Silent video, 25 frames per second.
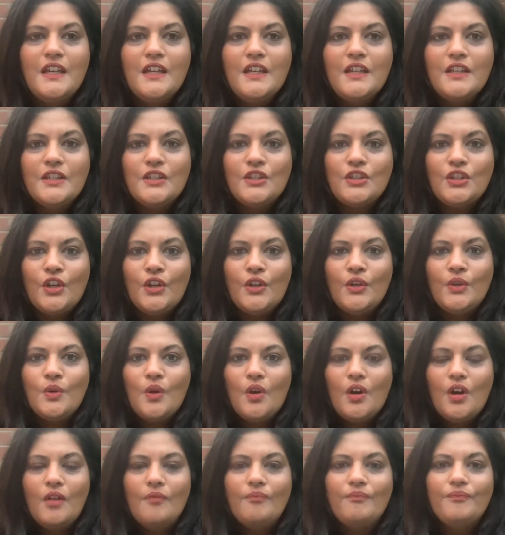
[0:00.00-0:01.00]
So
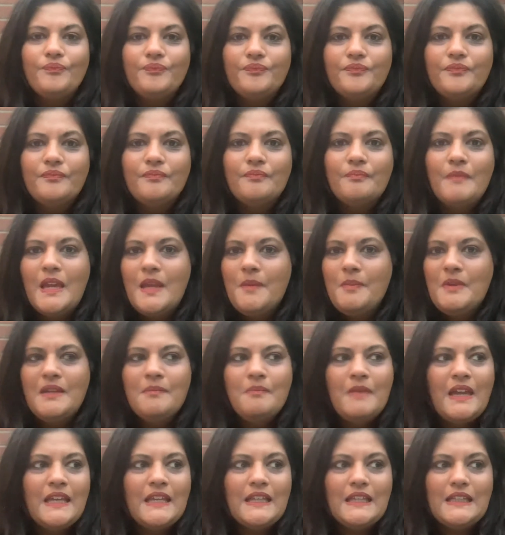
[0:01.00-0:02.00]
maybe
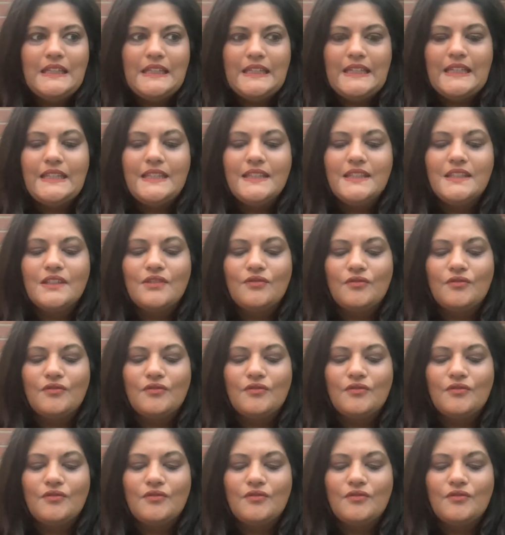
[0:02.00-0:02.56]
make a list,